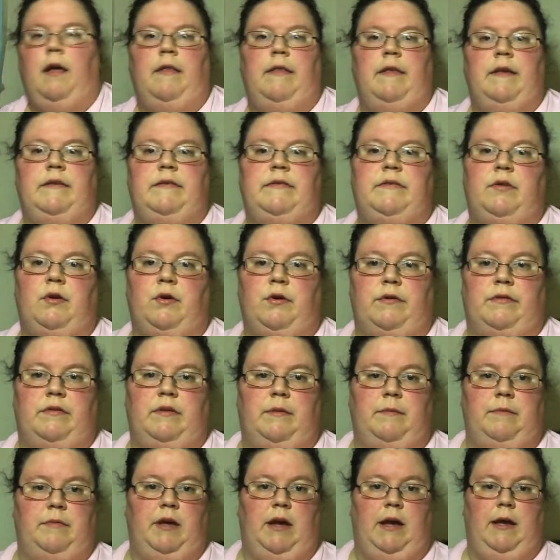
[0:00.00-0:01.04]
This took
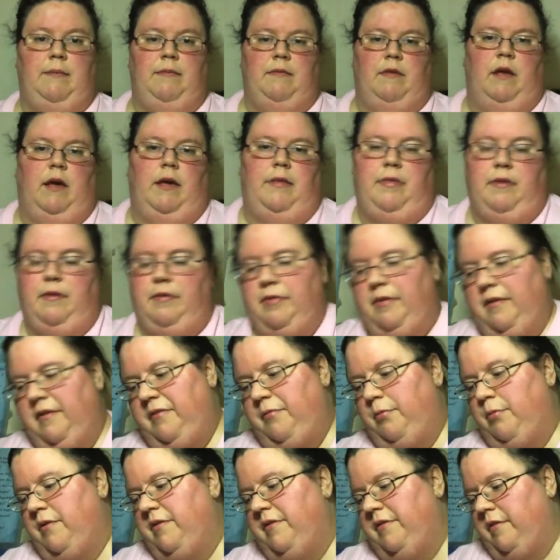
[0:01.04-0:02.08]
some time, but I think
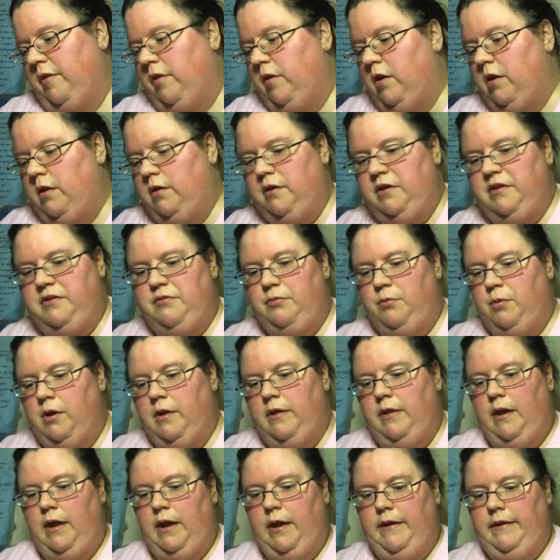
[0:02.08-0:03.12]
this was the longest
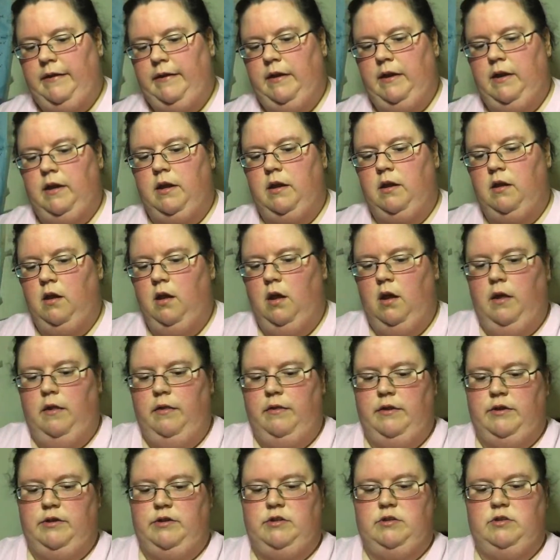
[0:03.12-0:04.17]
one that I did.
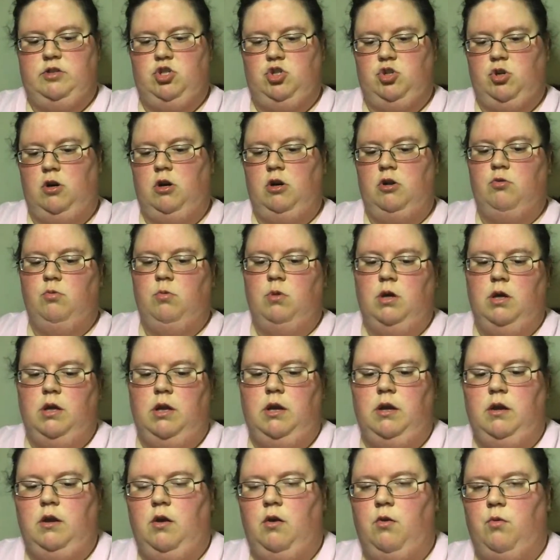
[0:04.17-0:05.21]
The shark
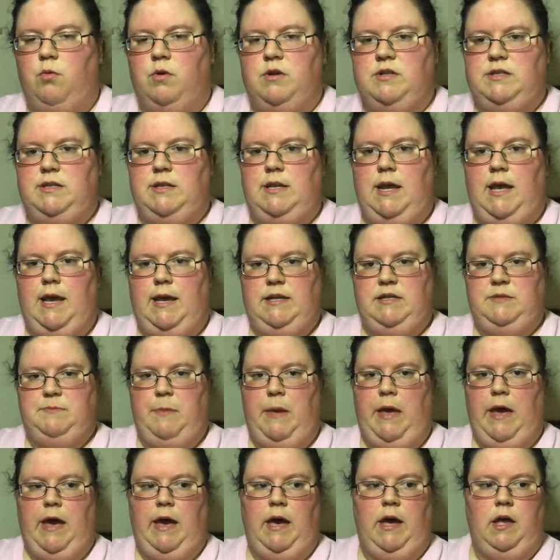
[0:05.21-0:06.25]
one wasn't as
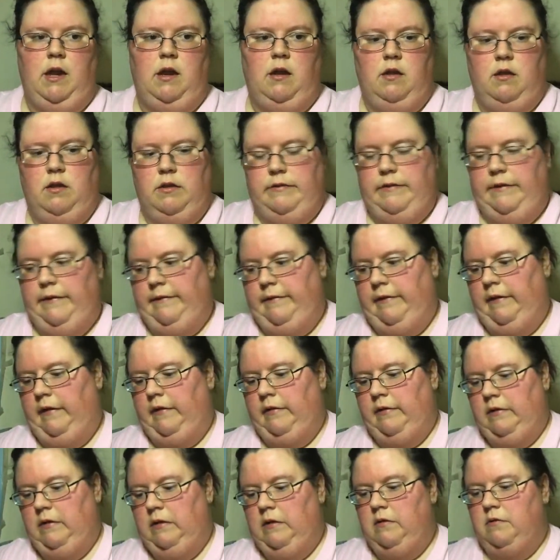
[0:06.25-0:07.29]
bad. It didn't
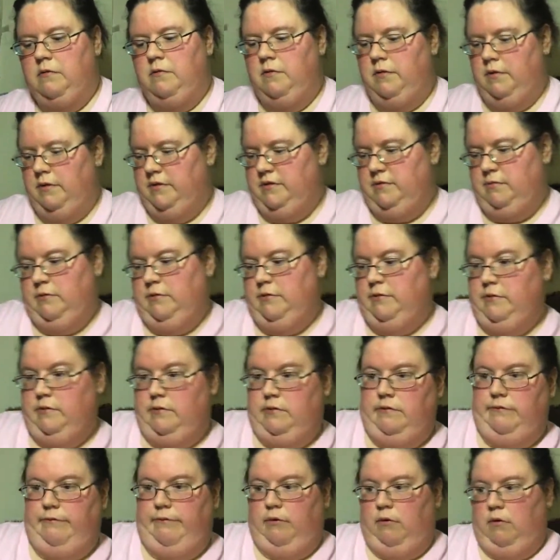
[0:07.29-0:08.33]
take long. This one
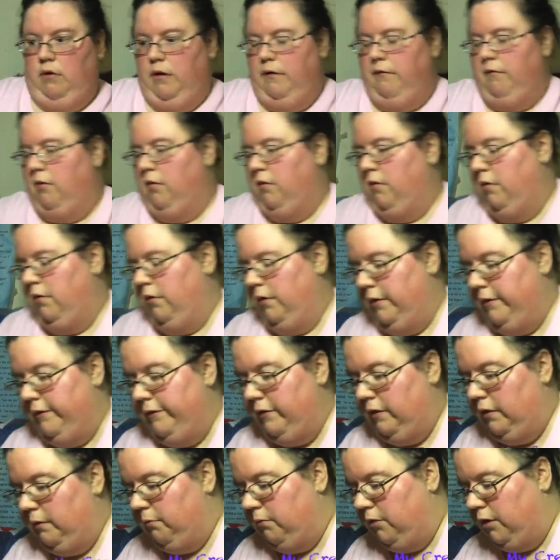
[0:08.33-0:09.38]
took forever, it
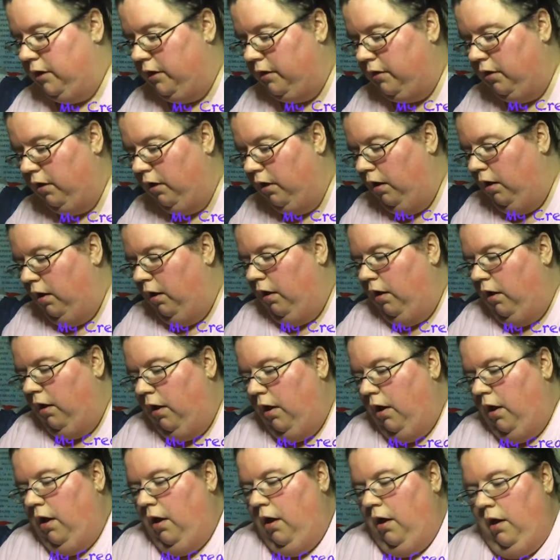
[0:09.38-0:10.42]
seemed like.
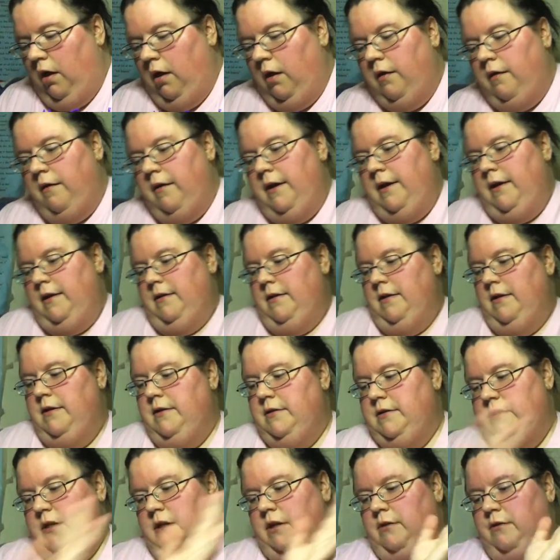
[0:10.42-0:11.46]
Alright,
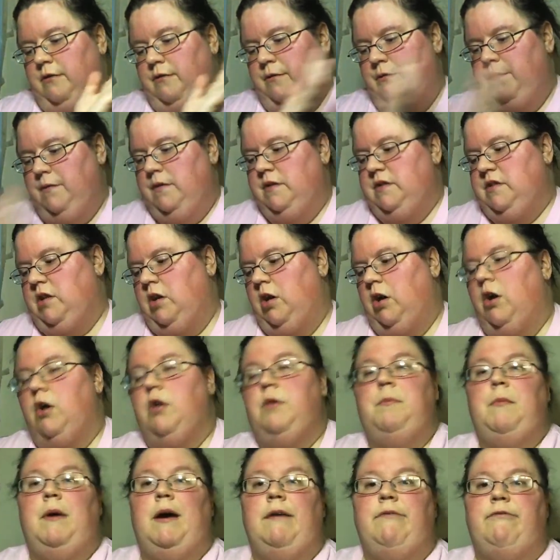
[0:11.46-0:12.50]
so it's
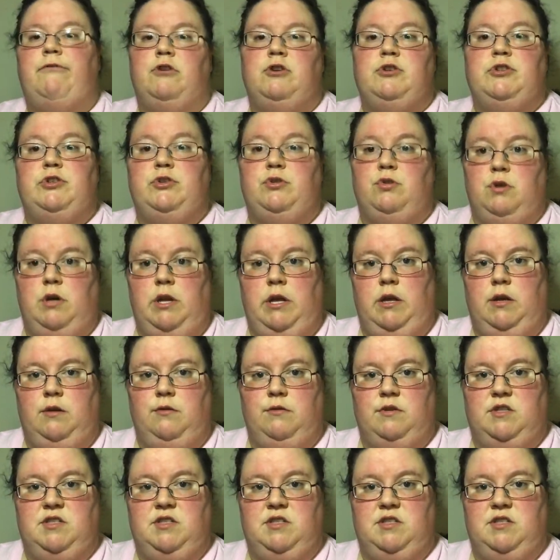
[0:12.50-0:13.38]
called My First Tornado